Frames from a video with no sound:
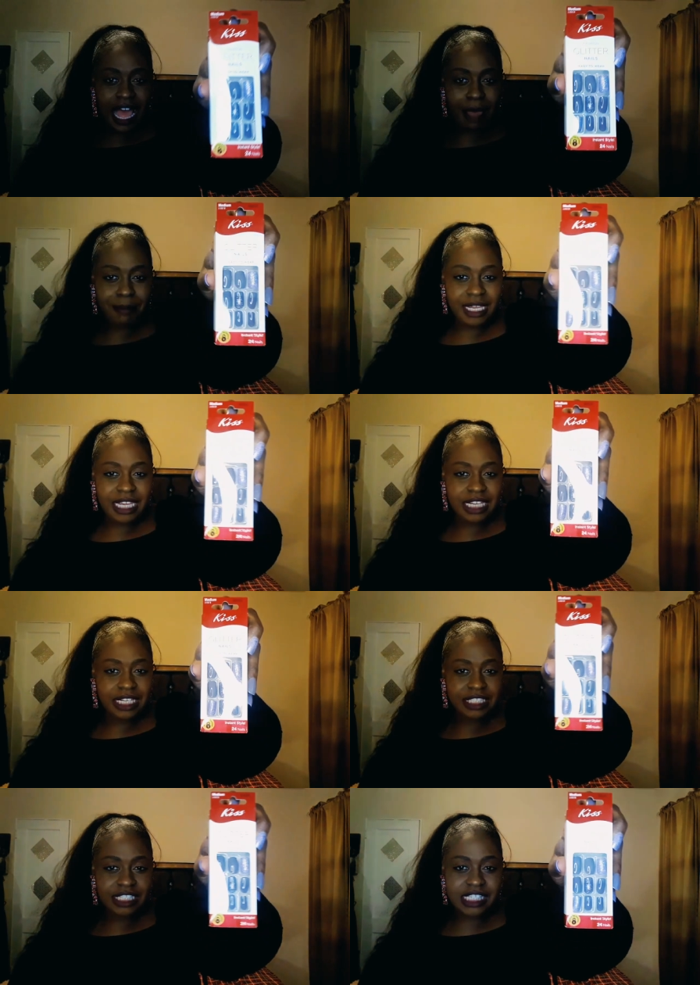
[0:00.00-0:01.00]
I
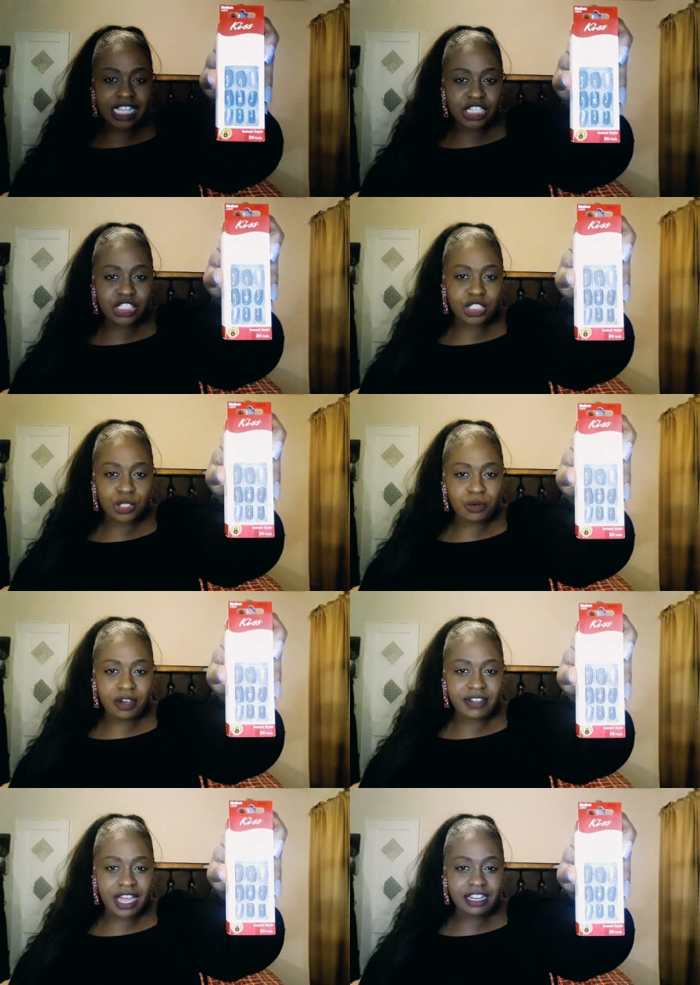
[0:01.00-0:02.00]
mean, just a slew
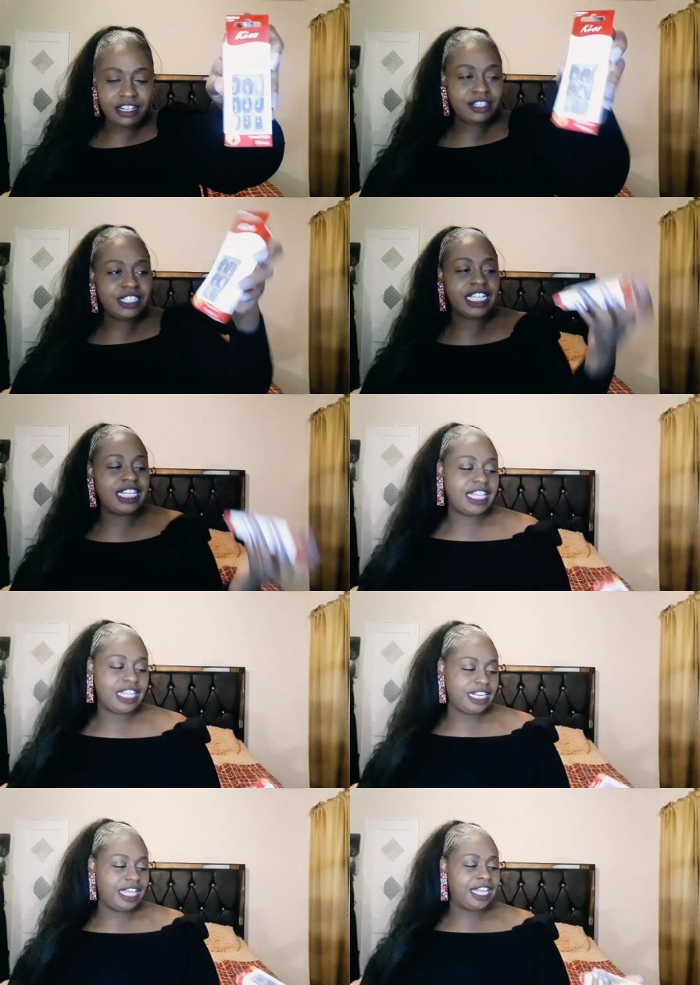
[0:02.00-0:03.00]
of colors, and
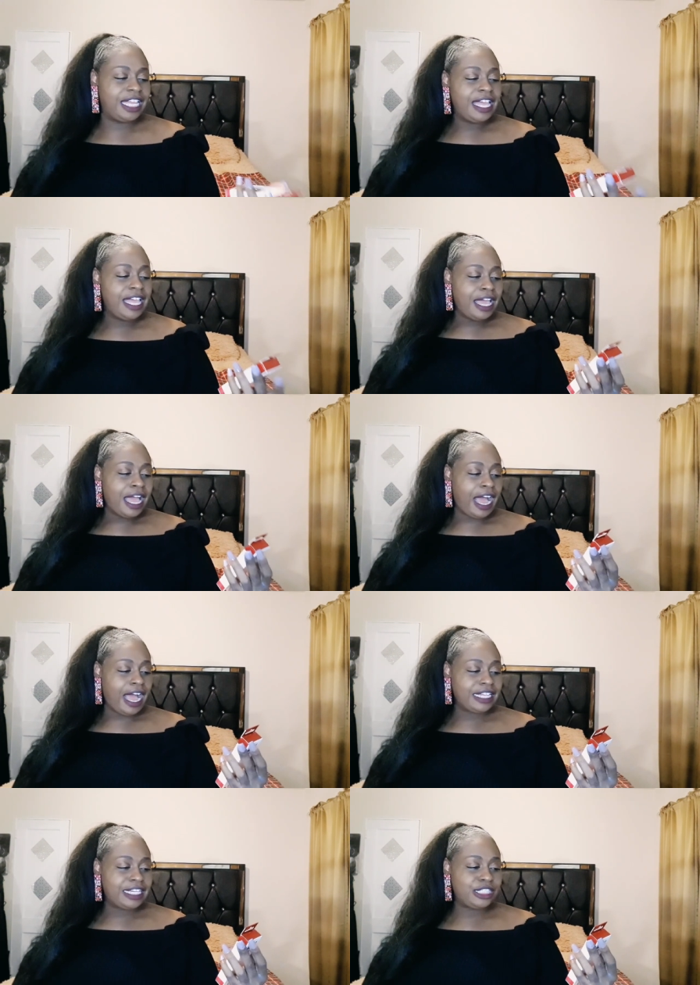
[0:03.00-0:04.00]
then
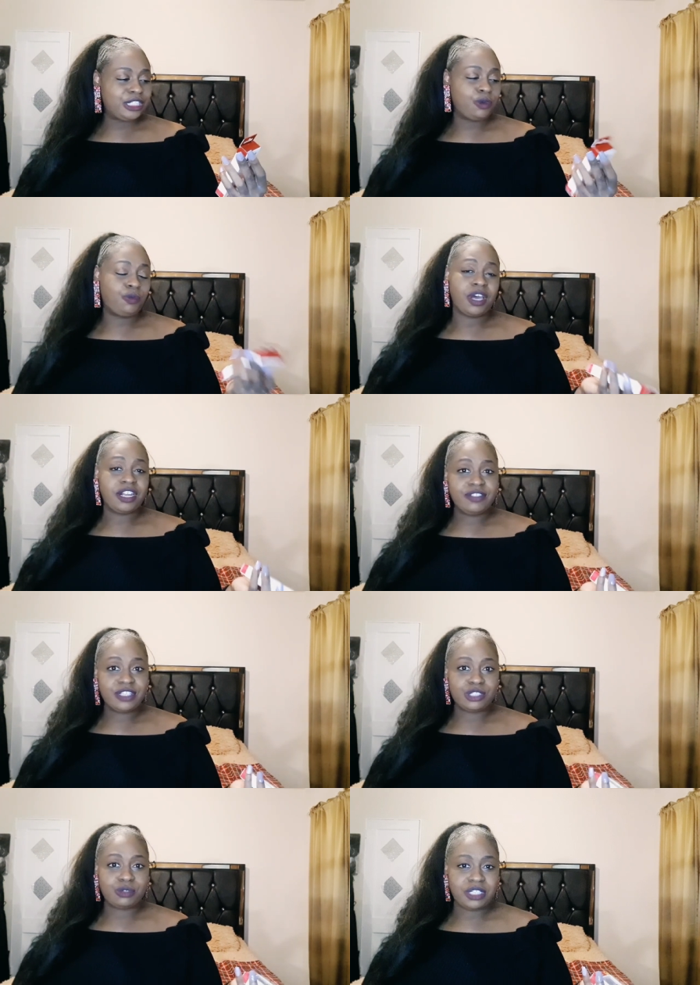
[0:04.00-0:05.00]
I get to one of the
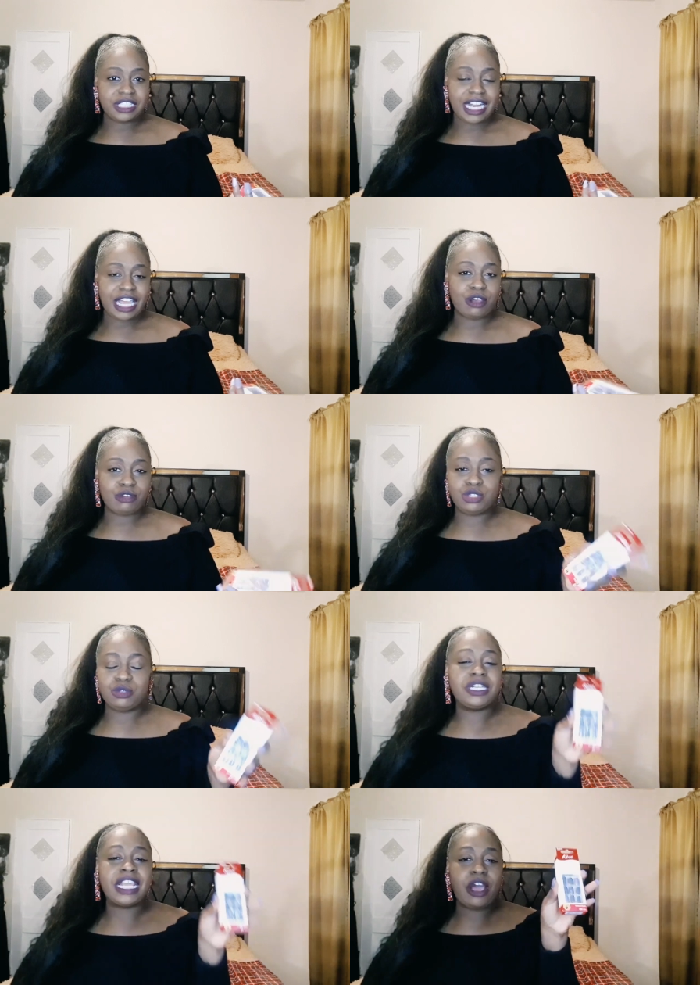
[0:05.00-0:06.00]
stores that I go
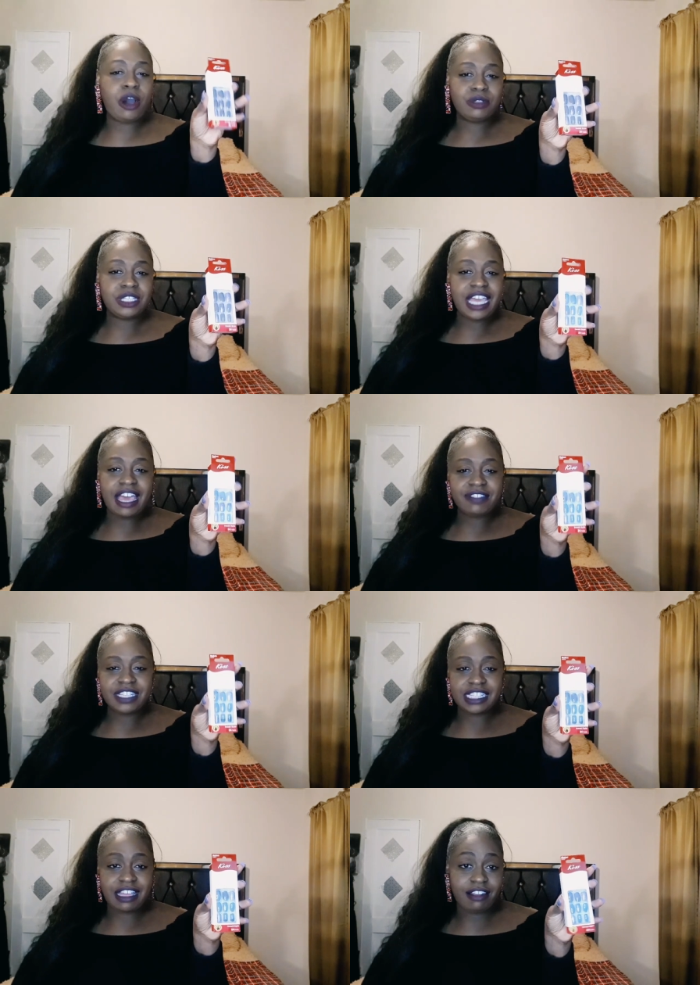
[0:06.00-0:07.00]
to and they only have
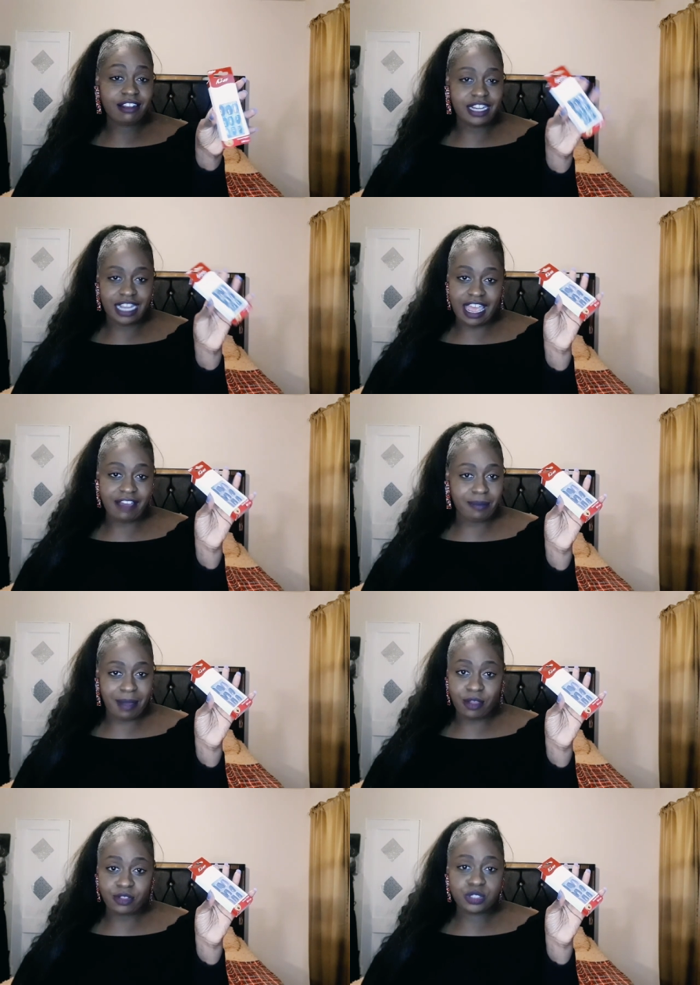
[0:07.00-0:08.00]
this color, and they have
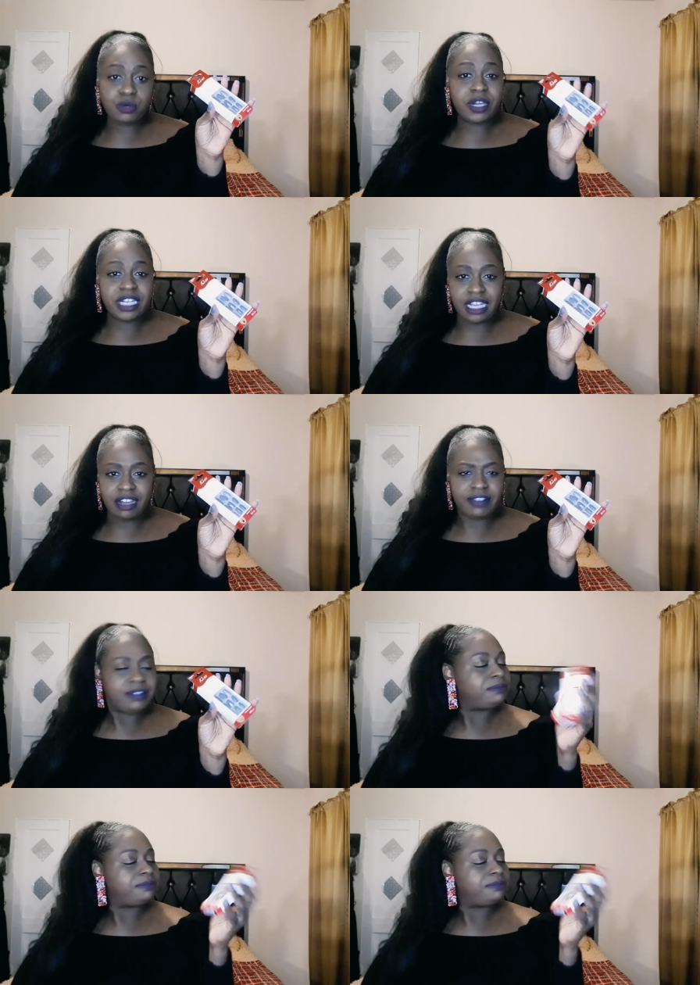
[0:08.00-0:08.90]
about twenty of them.